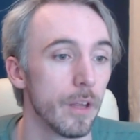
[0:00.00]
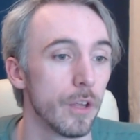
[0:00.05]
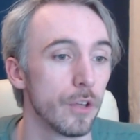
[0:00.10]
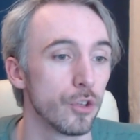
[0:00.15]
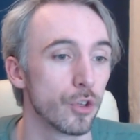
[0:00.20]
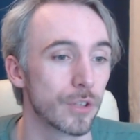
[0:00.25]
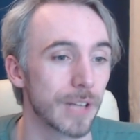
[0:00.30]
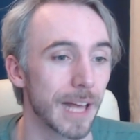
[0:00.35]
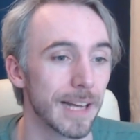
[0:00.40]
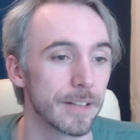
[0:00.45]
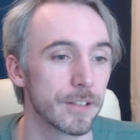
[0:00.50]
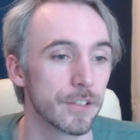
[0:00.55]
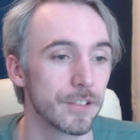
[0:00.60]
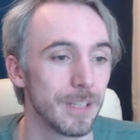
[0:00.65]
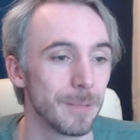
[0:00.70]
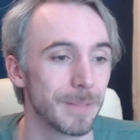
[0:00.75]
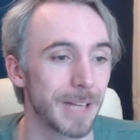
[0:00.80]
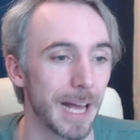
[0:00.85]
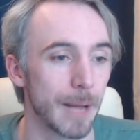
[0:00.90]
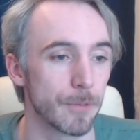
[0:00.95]
Your character's
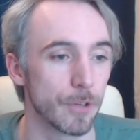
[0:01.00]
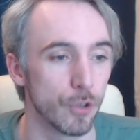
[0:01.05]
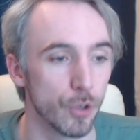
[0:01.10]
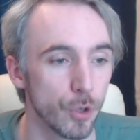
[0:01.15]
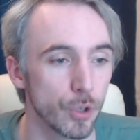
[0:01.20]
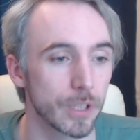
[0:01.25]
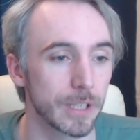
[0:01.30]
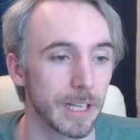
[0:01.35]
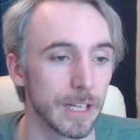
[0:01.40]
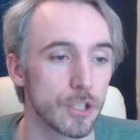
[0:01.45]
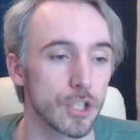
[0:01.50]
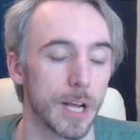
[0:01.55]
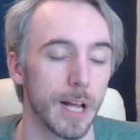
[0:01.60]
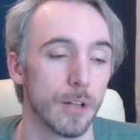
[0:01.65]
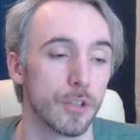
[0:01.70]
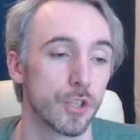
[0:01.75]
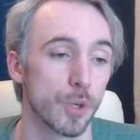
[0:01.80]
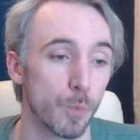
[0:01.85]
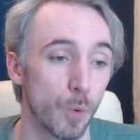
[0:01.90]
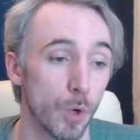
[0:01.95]
named Captain Hook, gain
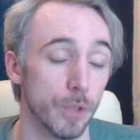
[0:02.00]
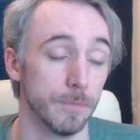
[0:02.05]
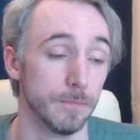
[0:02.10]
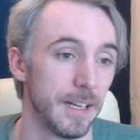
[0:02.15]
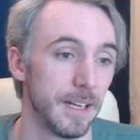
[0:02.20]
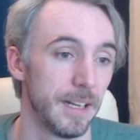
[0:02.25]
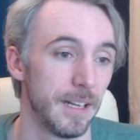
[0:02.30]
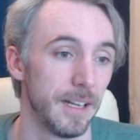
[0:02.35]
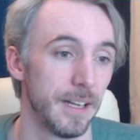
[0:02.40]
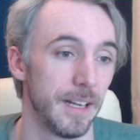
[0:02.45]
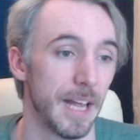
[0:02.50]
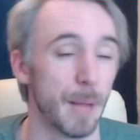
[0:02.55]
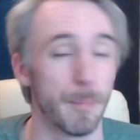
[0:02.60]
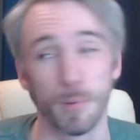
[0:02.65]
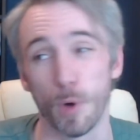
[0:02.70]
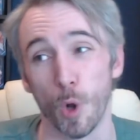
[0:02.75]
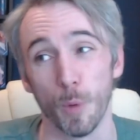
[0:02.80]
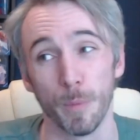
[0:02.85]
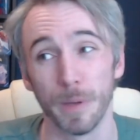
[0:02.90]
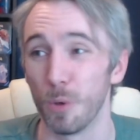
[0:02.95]
Challenger 1. It
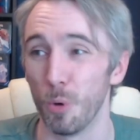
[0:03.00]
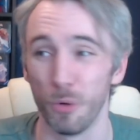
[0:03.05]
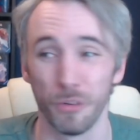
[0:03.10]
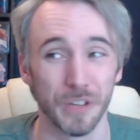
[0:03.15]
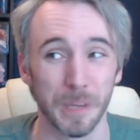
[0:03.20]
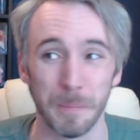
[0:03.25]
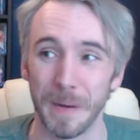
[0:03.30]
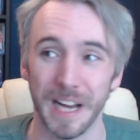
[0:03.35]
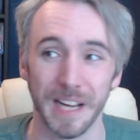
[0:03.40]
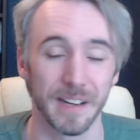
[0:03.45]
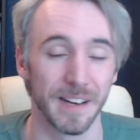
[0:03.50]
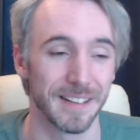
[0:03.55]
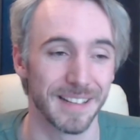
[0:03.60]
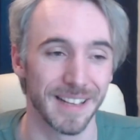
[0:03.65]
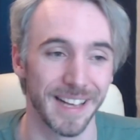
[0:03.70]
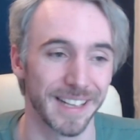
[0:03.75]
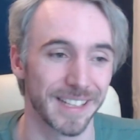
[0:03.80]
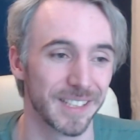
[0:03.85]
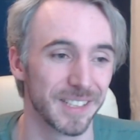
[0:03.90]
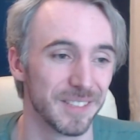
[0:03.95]
probably goes in the Pirate
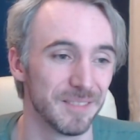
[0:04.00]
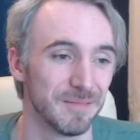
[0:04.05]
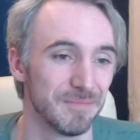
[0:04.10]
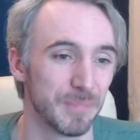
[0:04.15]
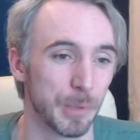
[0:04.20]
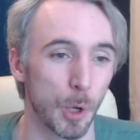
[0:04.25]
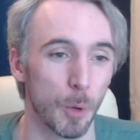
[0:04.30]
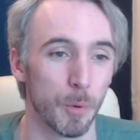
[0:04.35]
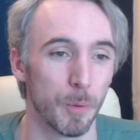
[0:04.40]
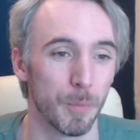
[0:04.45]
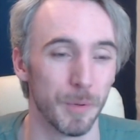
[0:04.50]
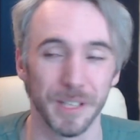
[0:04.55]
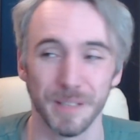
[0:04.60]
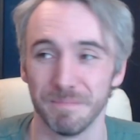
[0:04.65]
deck. Probably.